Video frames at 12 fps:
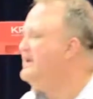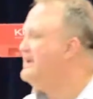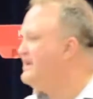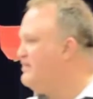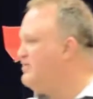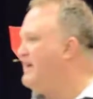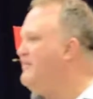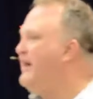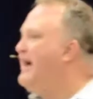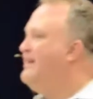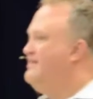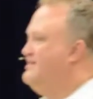need to live like
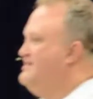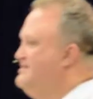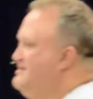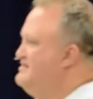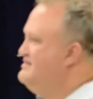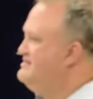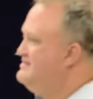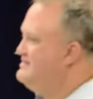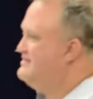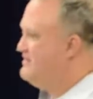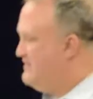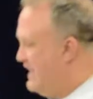that.
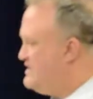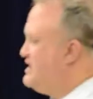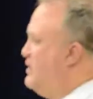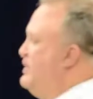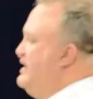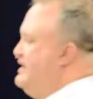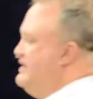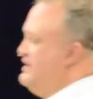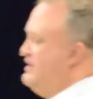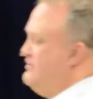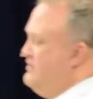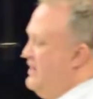That's how we need to
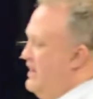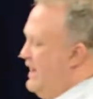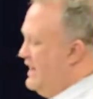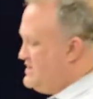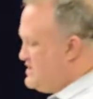live. And